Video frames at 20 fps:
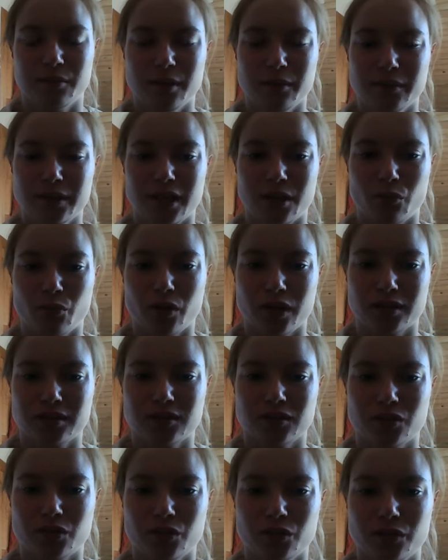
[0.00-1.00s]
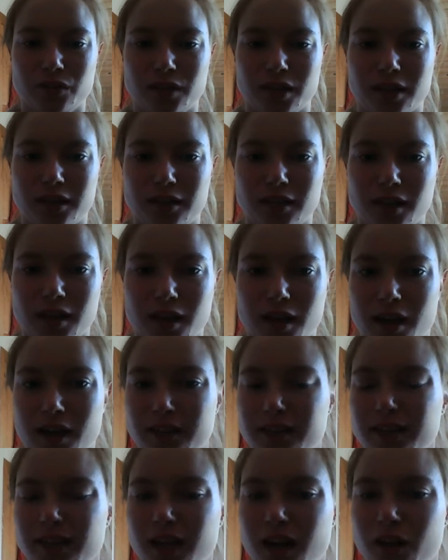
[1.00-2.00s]
maybe that wasn't good.
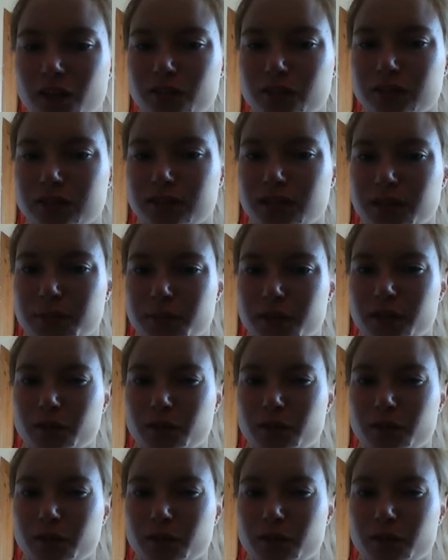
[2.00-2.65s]
And then I also slept.